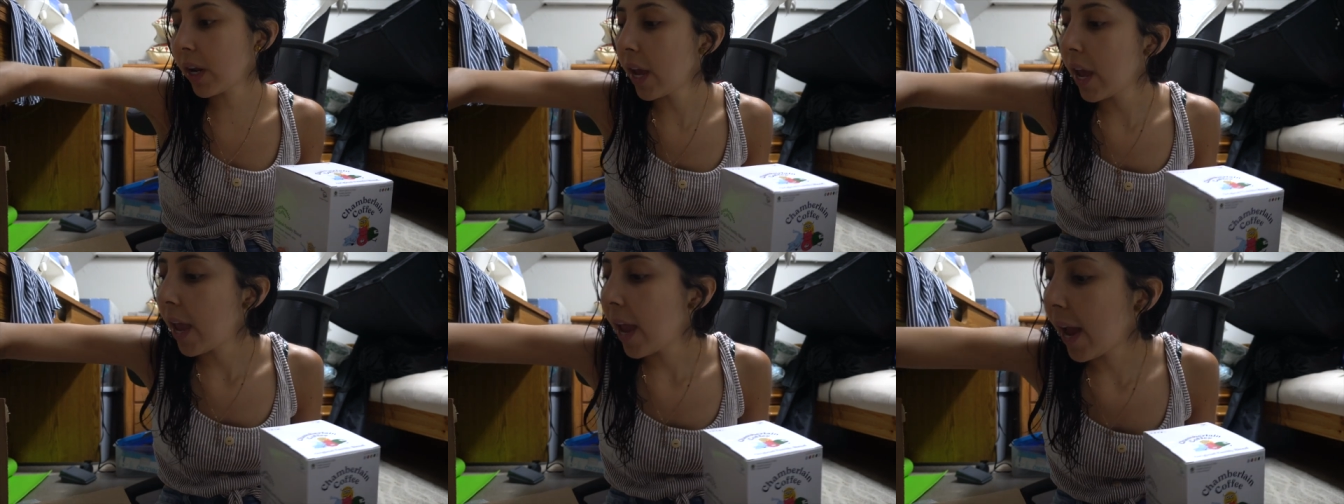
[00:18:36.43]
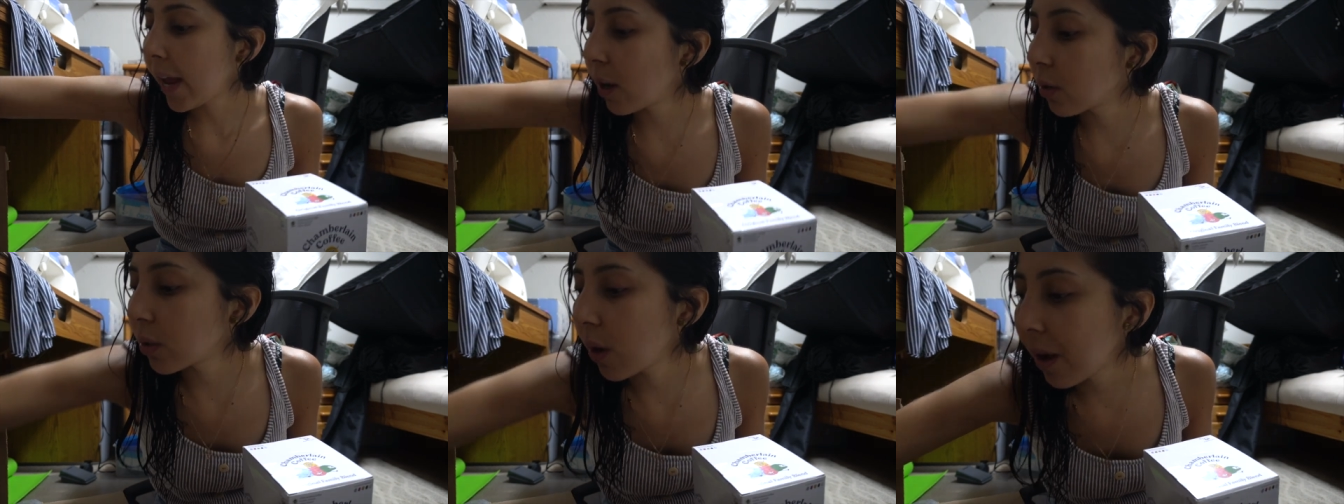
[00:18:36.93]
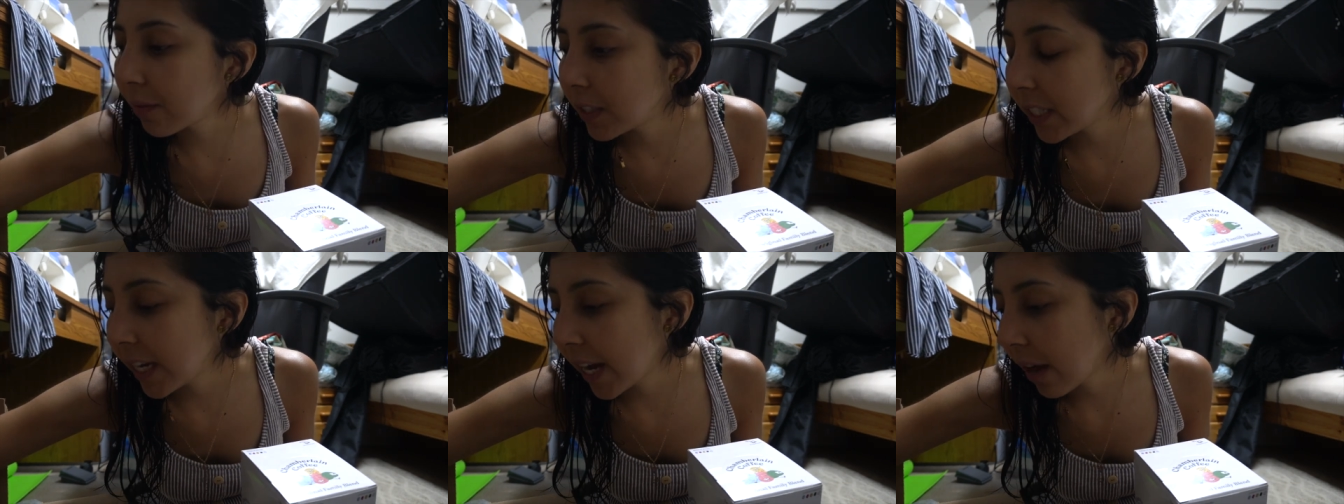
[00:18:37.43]
And I also have
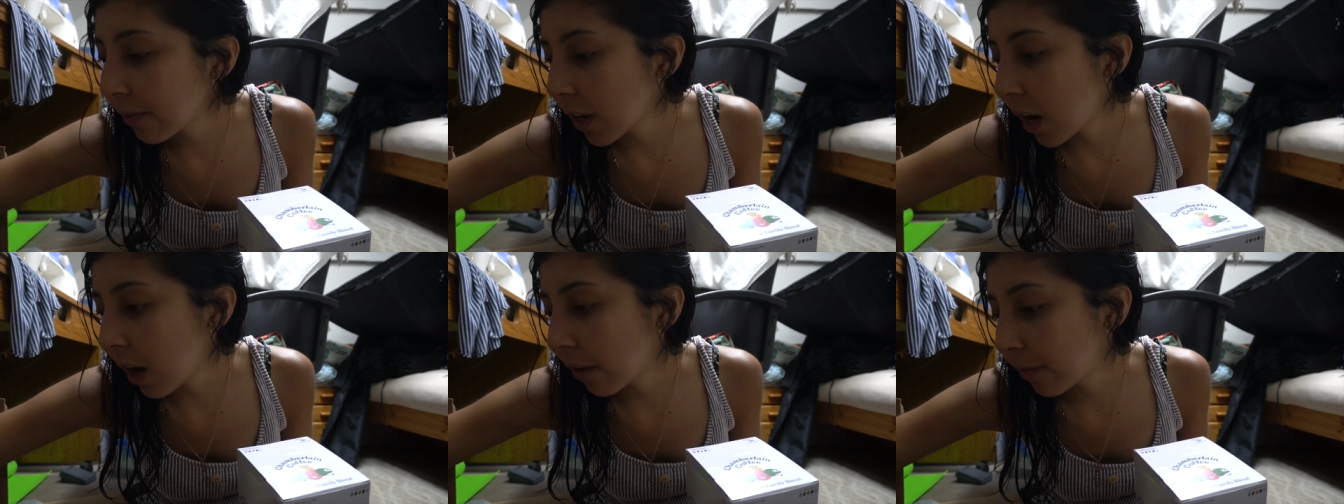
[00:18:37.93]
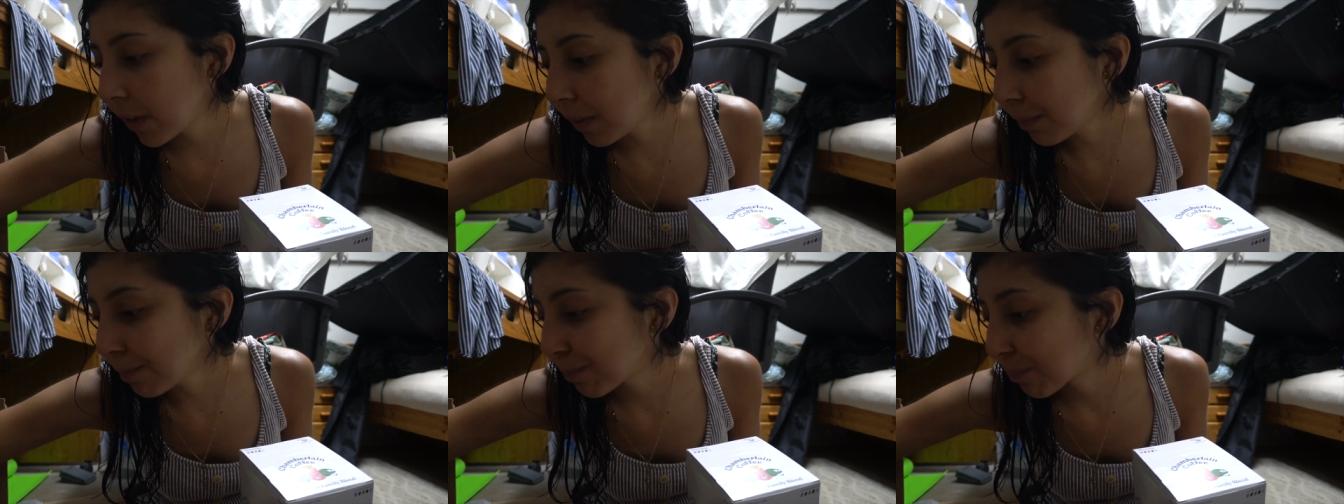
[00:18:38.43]
decaf coffee.